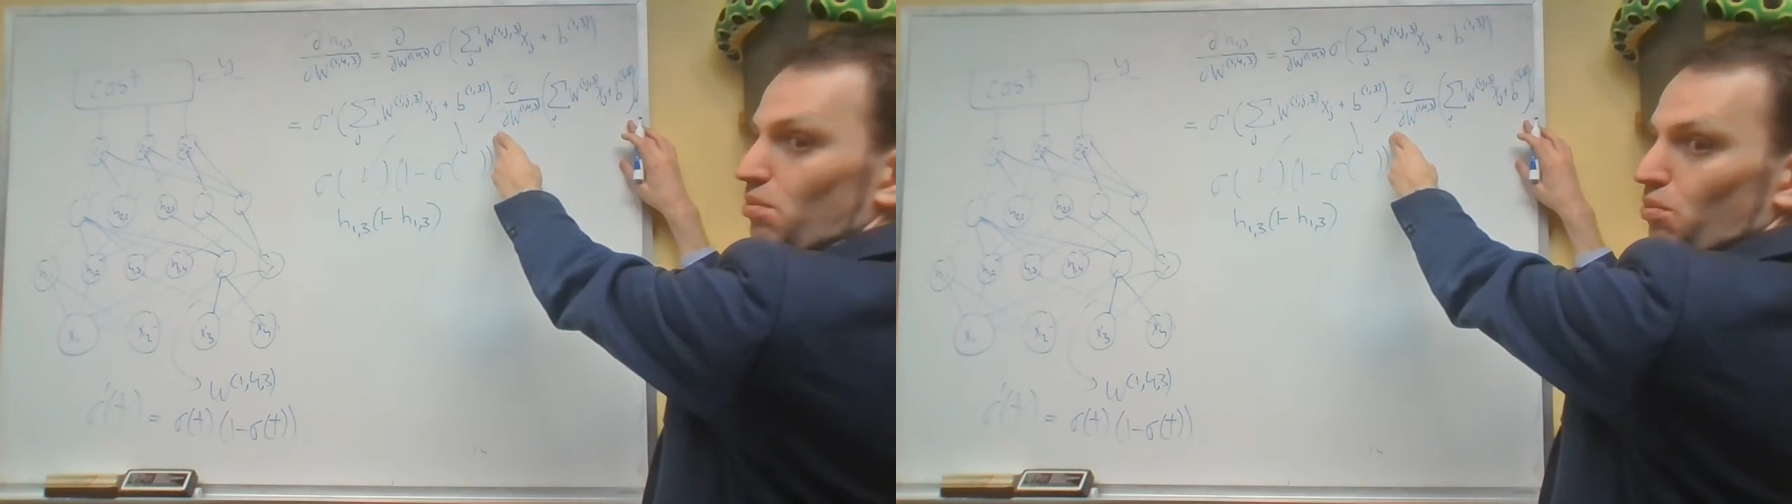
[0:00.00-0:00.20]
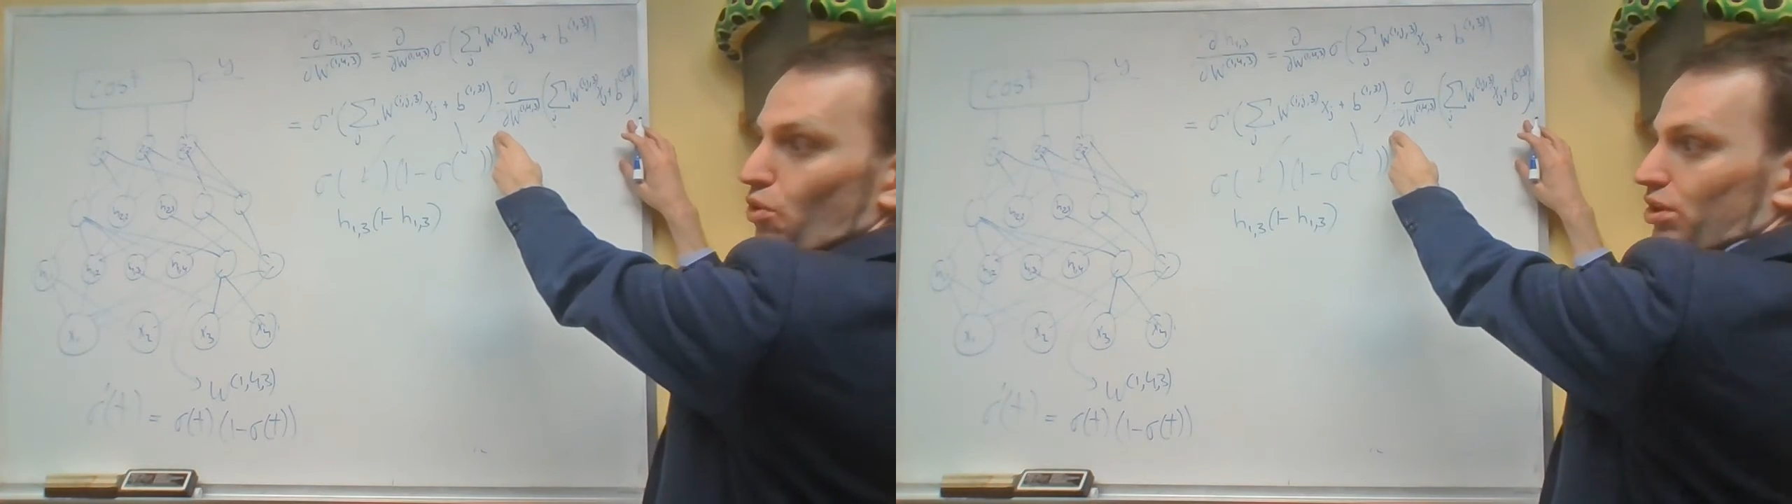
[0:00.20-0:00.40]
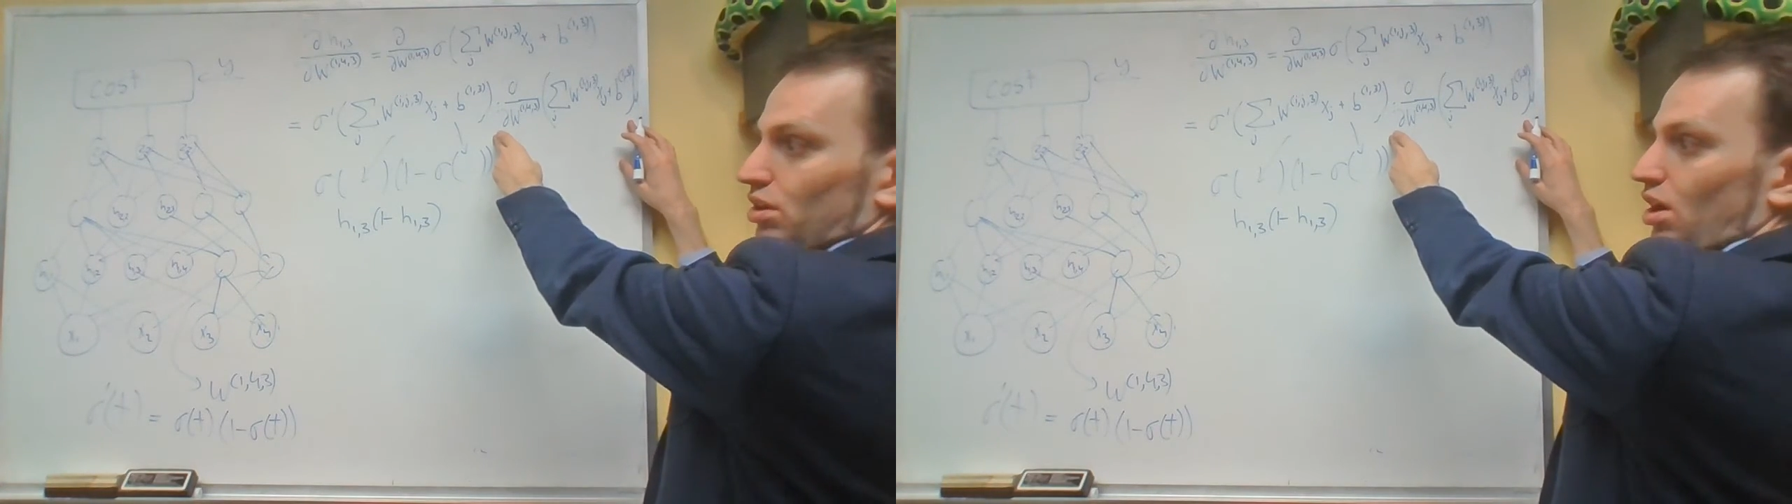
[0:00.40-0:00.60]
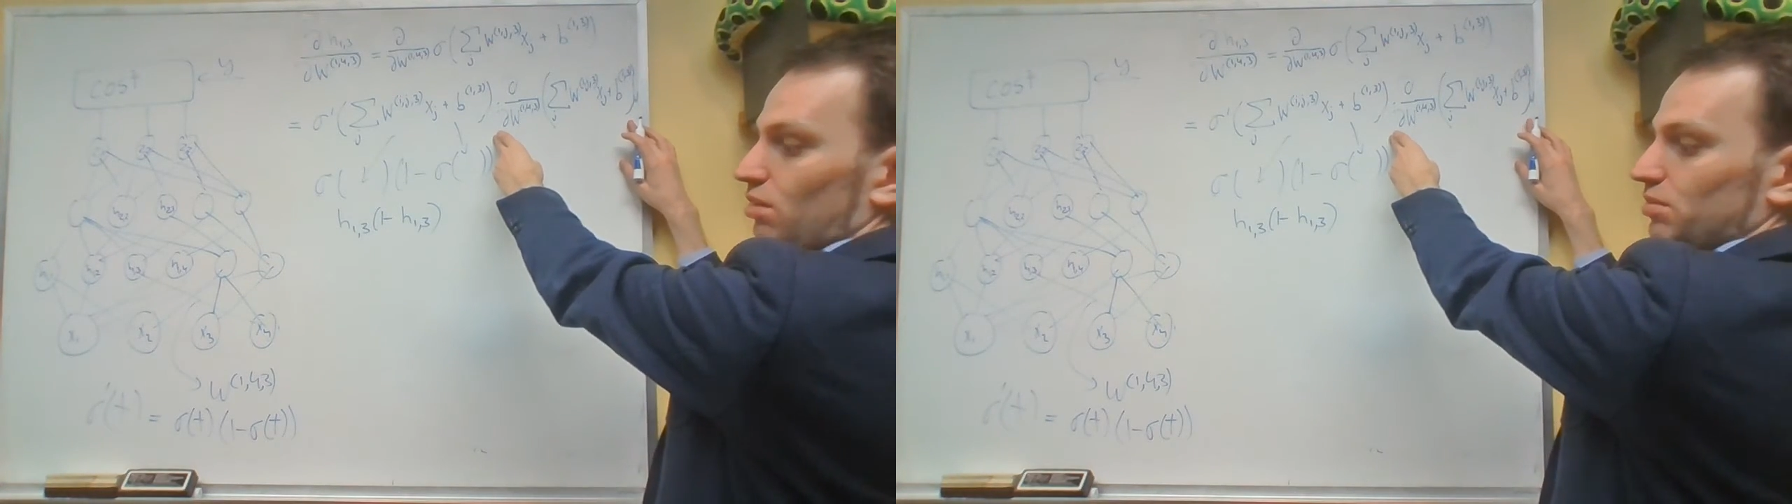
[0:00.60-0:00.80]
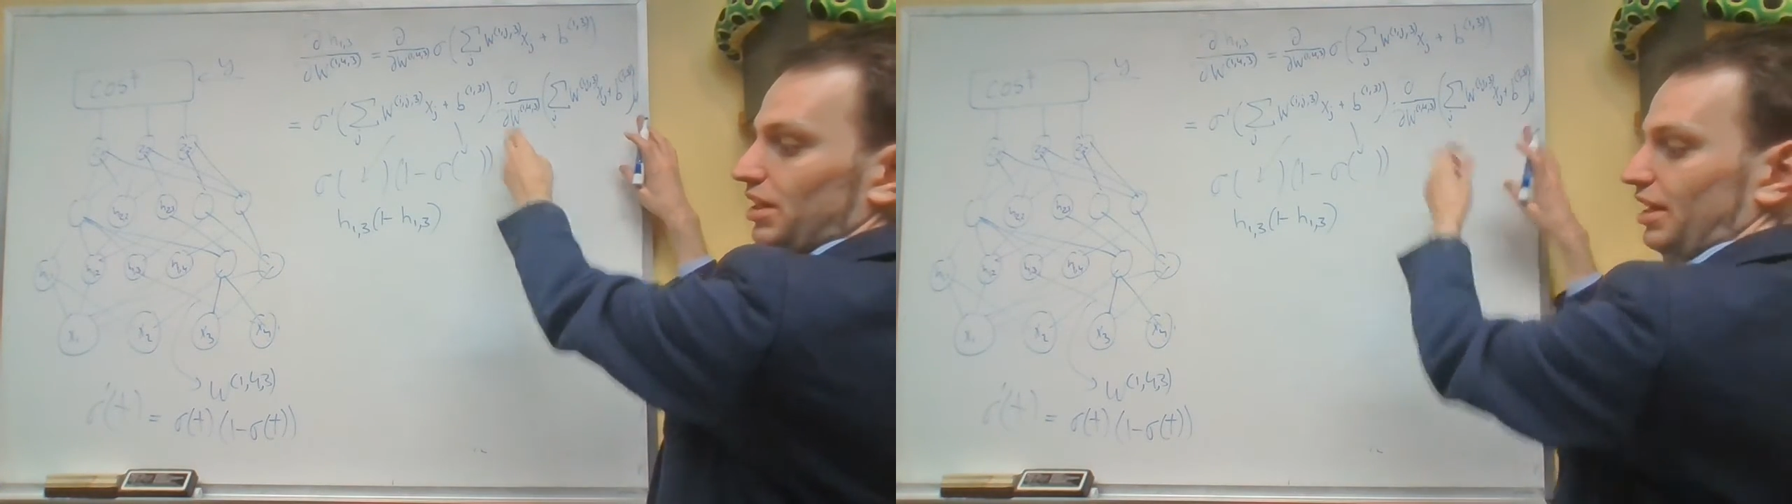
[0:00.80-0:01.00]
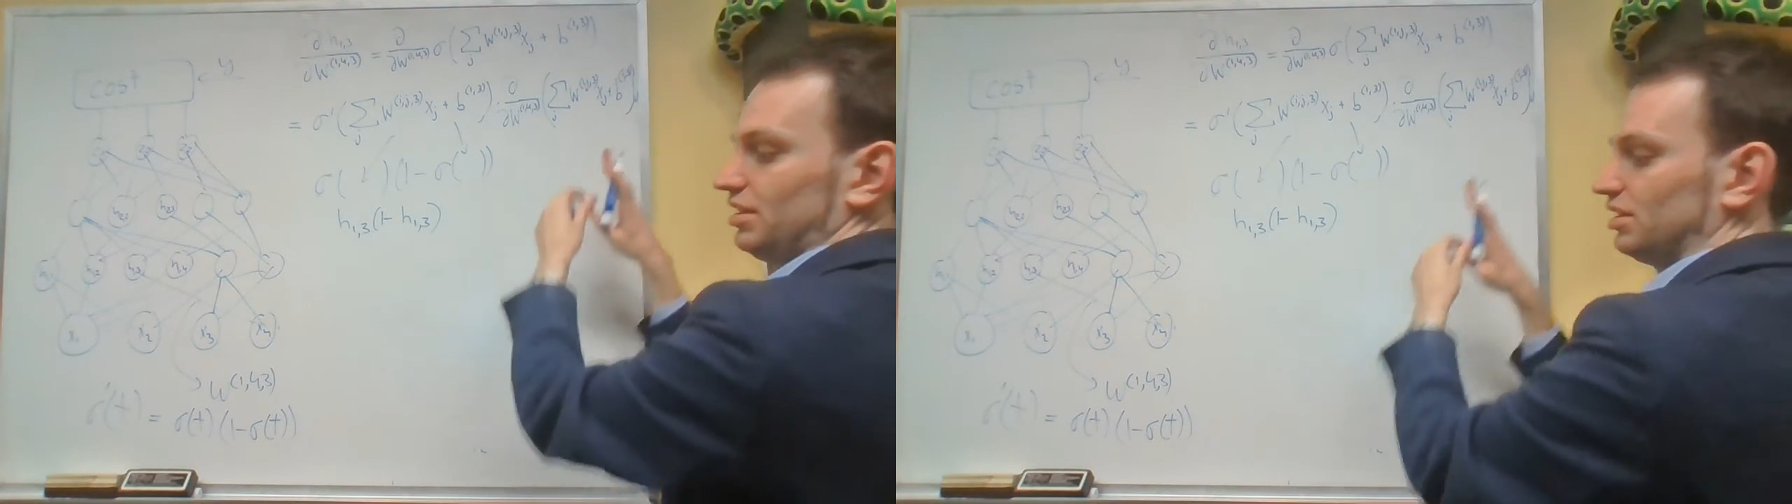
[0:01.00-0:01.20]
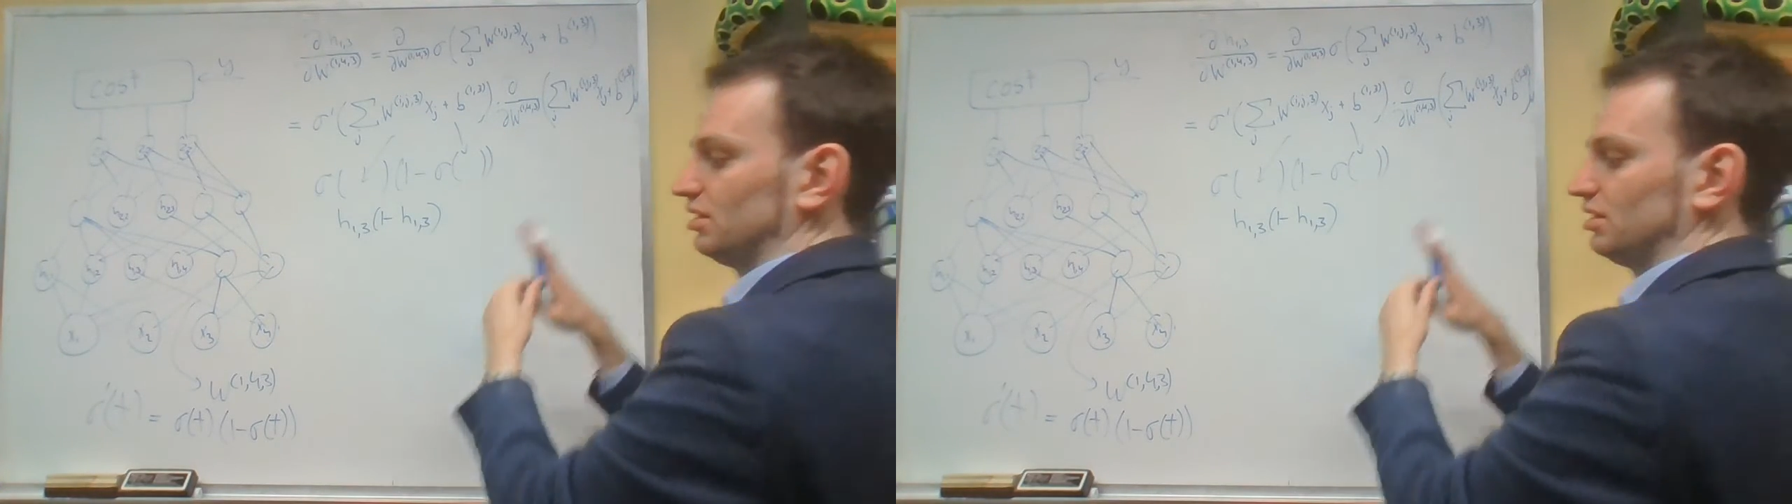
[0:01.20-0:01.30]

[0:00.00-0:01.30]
more complicated.